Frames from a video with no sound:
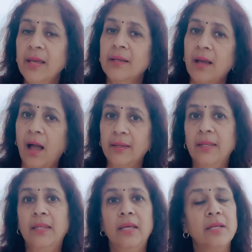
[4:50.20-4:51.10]

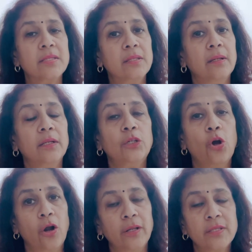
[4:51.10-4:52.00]
Kakini is the
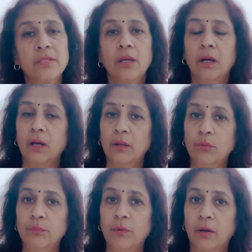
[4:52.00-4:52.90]
goddess
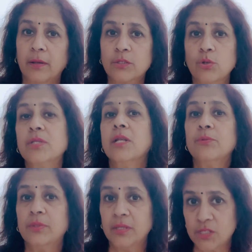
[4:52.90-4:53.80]
associated
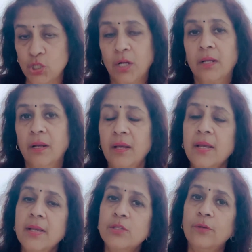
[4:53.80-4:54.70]
with this chakra.
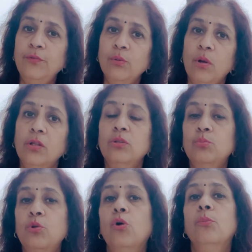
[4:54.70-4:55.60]
So if you want to
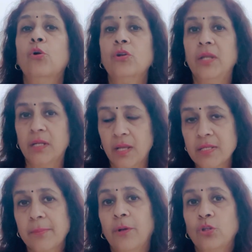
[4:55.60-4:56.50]
know more
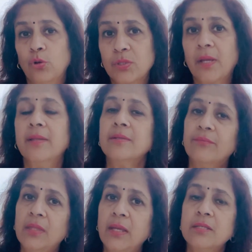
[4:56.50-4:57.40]
details about those kinds of
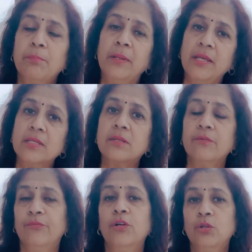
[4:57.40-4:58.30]
things, please
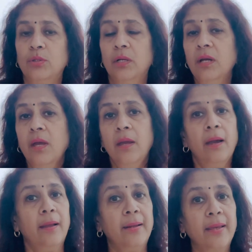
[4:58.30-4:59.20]
refer to the
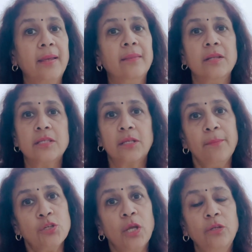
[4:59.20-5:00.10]
link in the
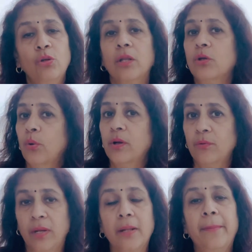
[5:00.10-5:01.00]
description. You can go and
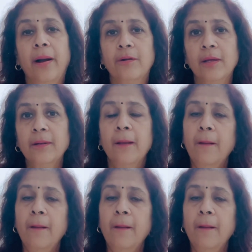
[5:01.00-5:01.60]
read about it.